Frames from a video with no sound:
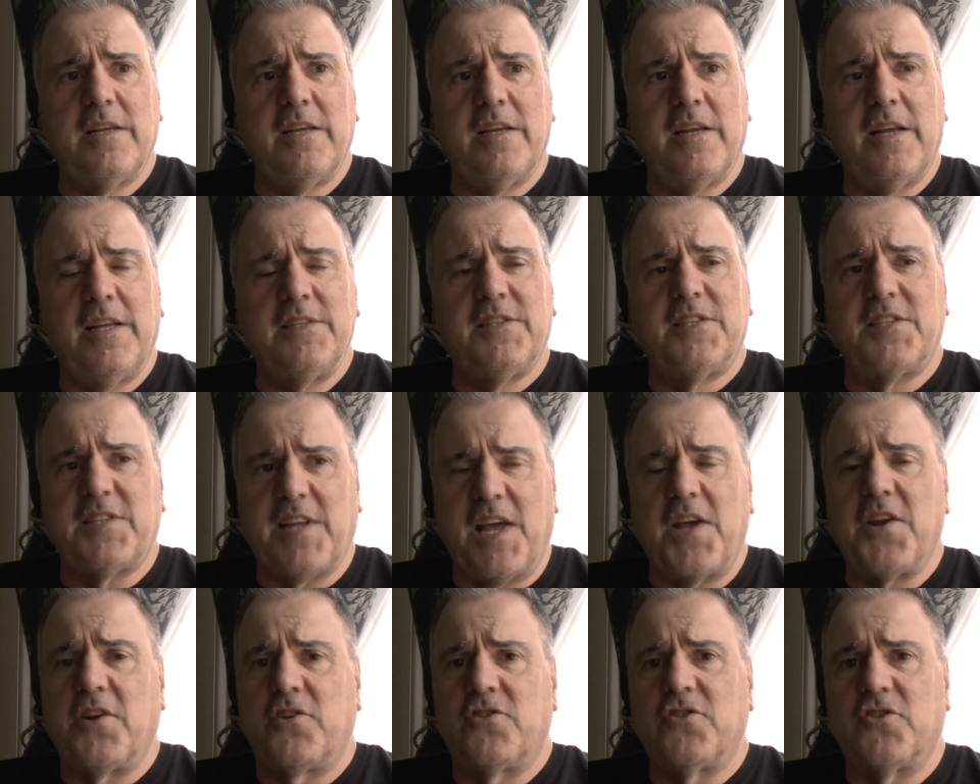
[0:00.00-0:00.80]

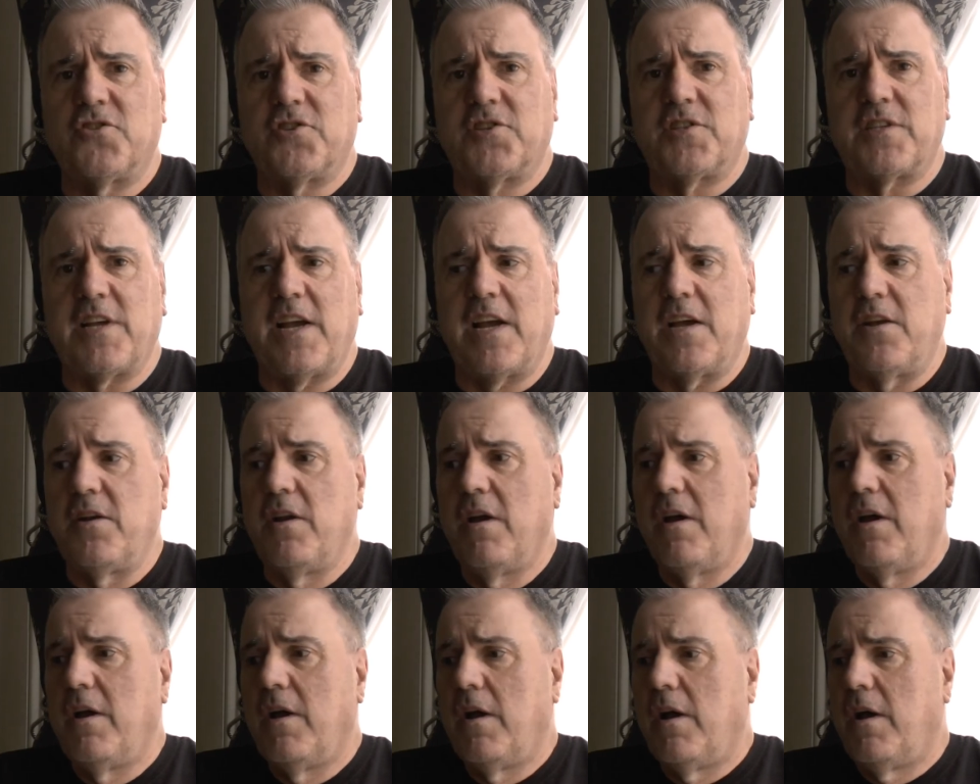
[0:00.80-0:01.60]
instead of just saying,
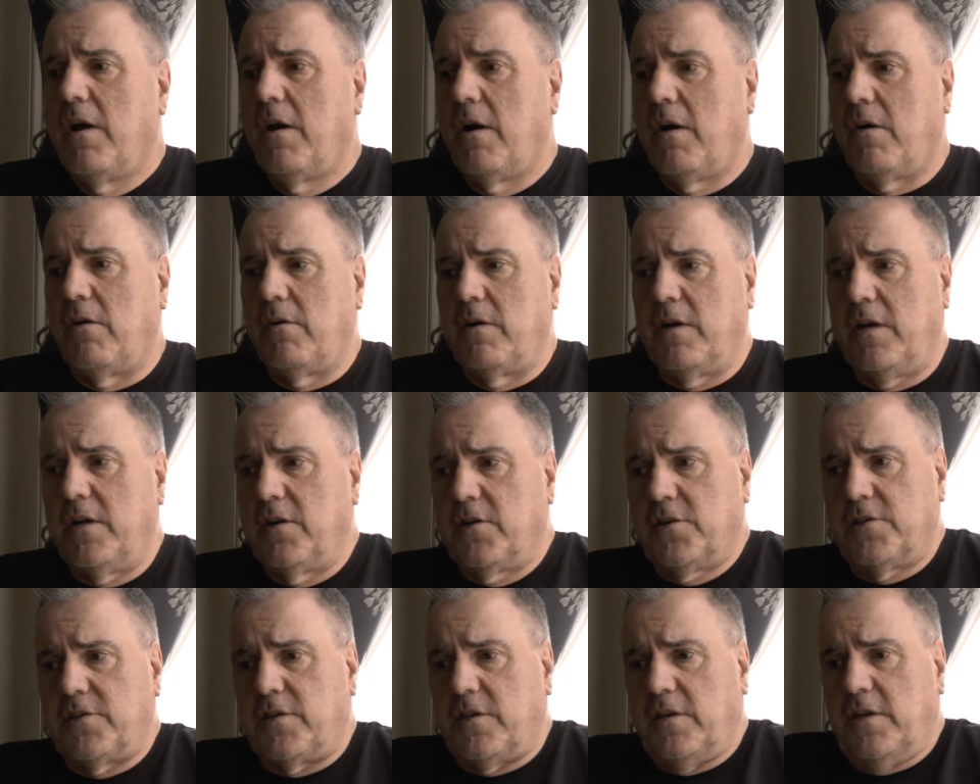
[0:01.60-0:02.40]
oh,
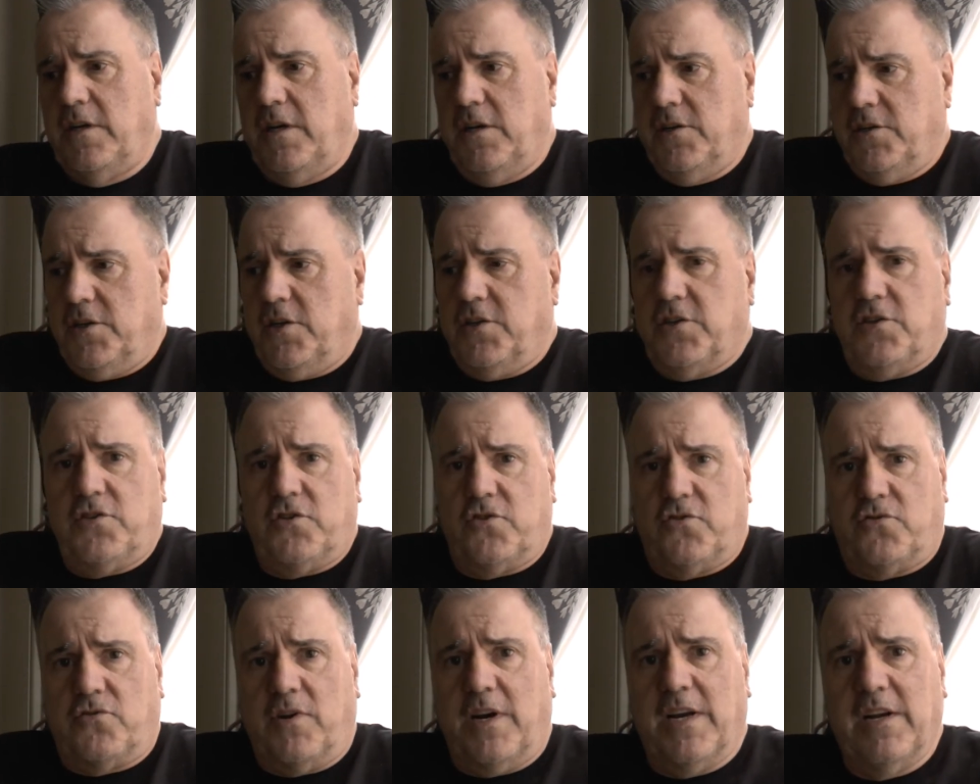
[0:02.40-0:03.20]
here's a
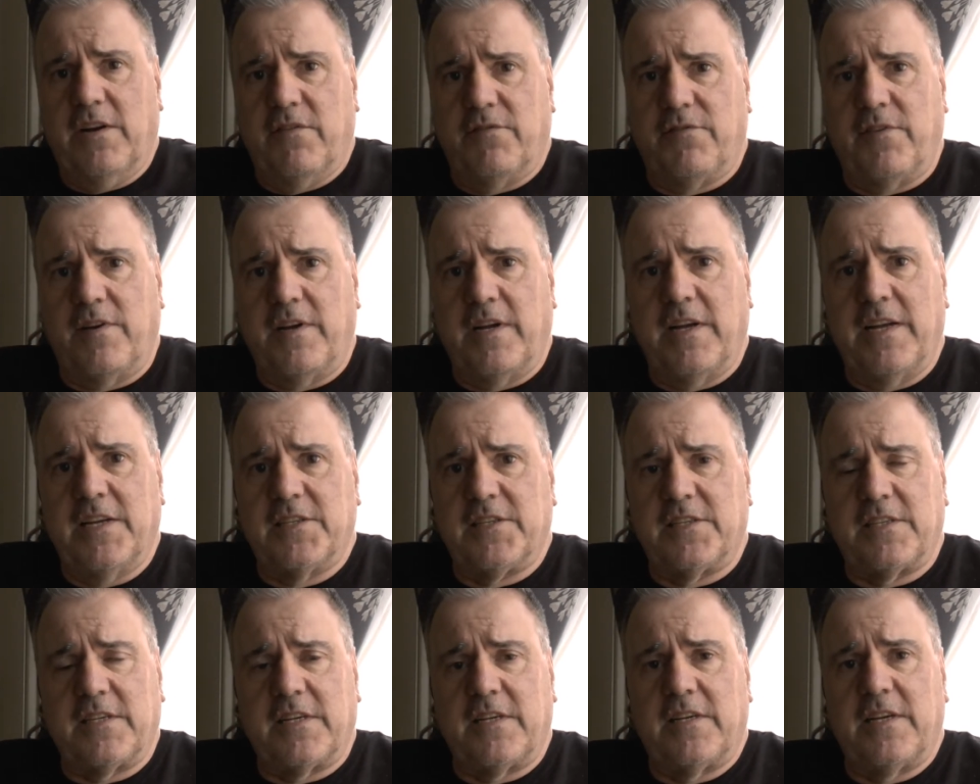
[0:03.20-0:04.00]
string of
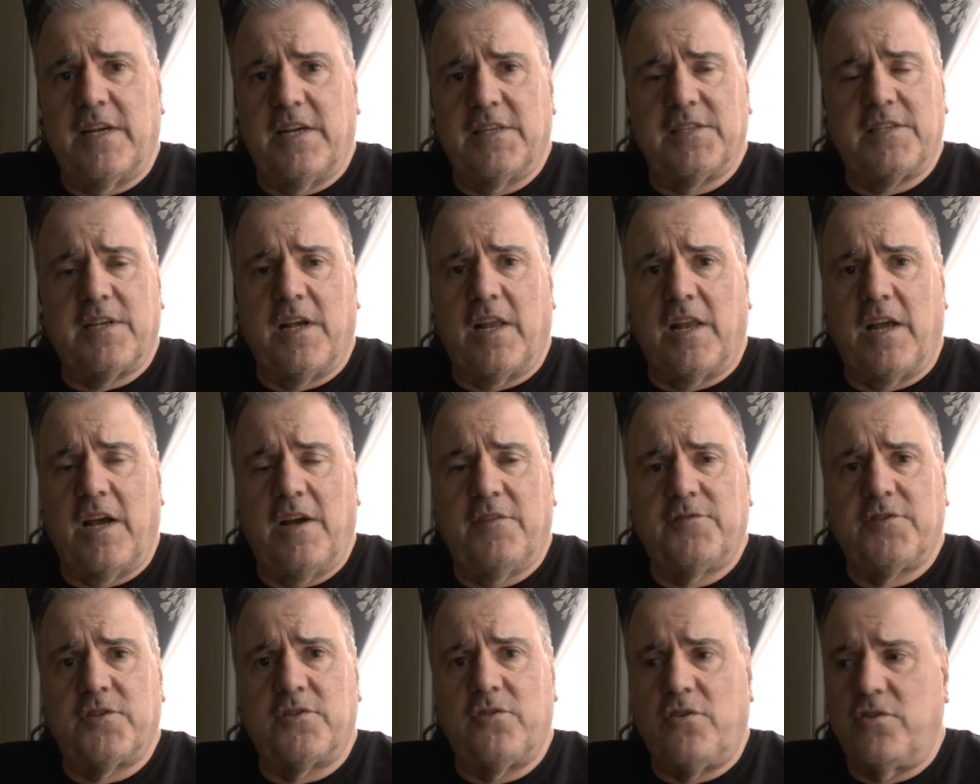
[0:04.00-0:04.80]

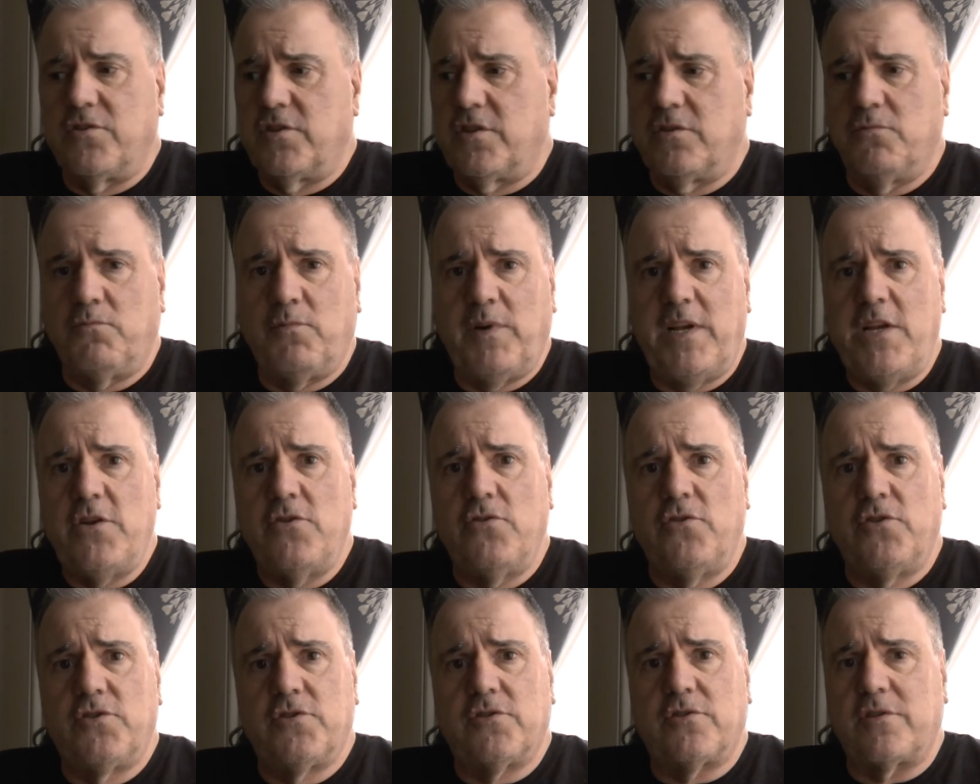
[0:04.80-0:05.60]
SLF songs that we
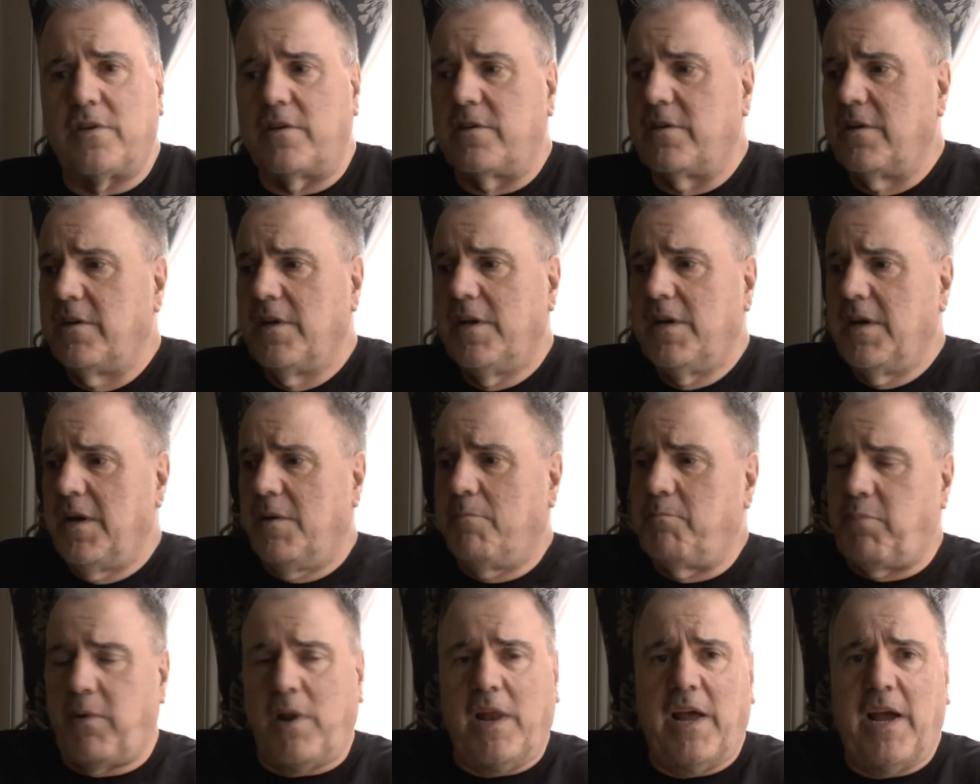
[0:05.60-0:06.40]
used to
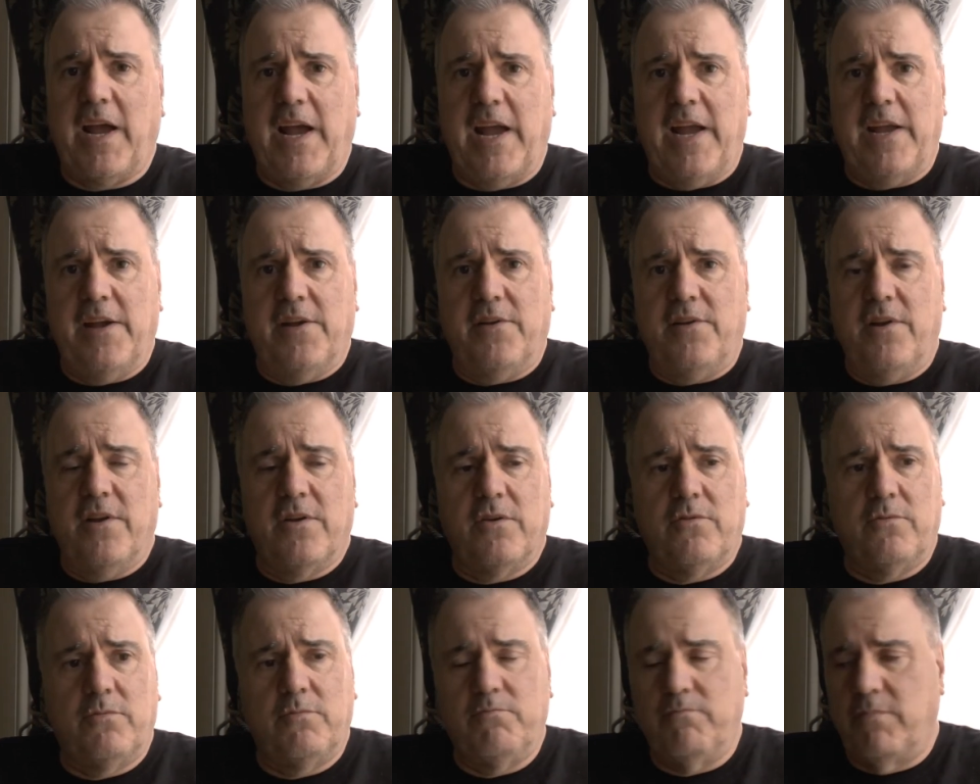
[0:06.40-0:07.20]
play, and you
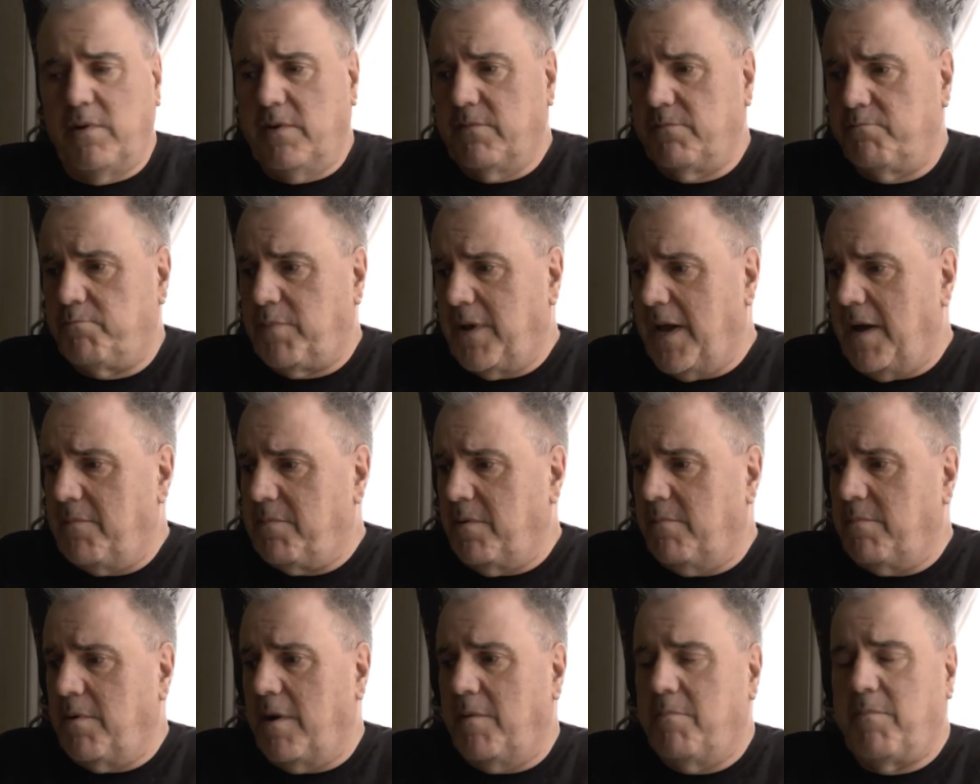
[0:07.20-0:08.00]
know, blah
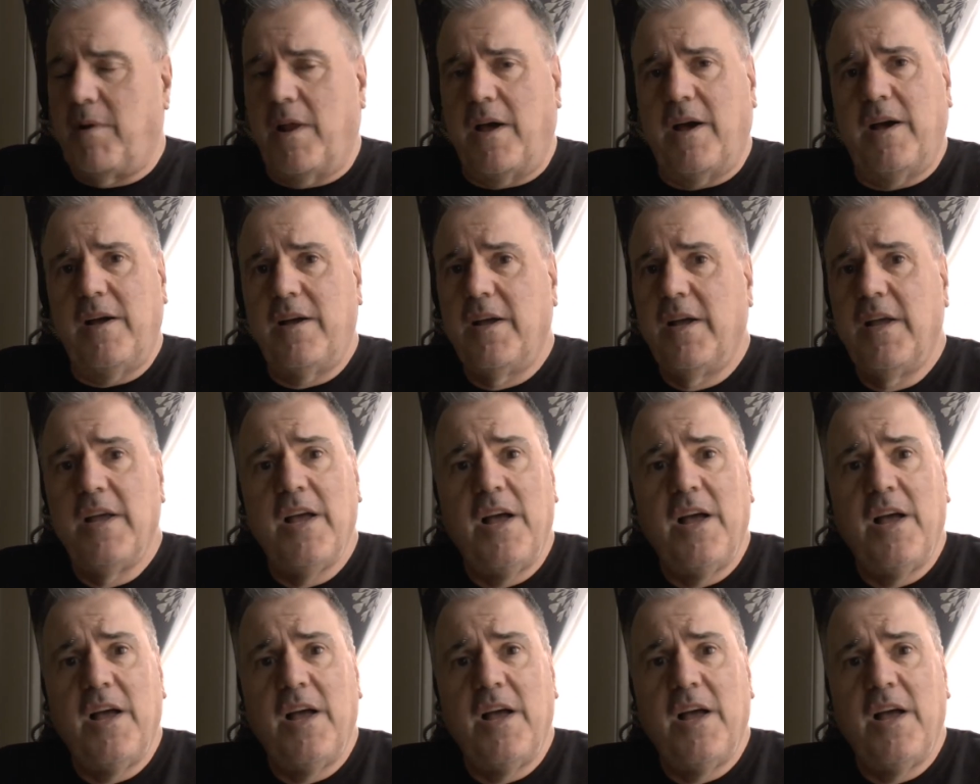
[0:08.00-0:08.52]
blah blah blah,